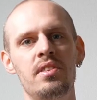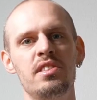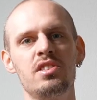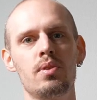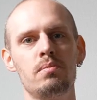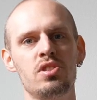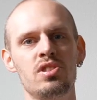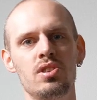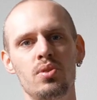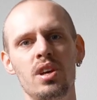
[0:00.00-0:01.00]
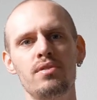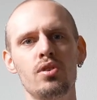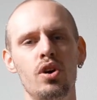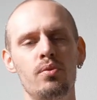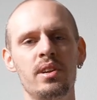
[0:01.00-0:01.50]
in the description, so if
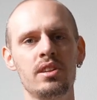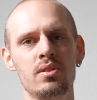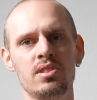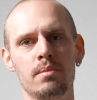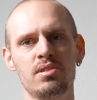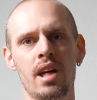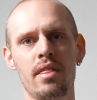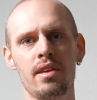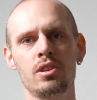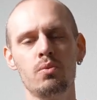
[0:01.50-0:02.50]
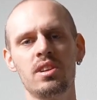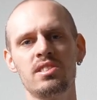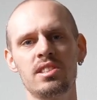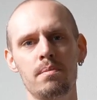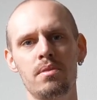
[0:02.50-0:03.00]
you already know some stuff and you want to
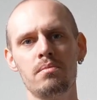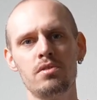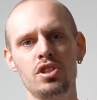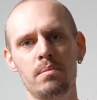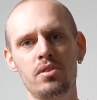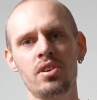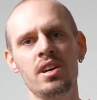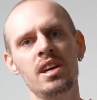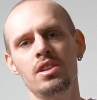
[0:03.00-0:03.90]
skip the chapter,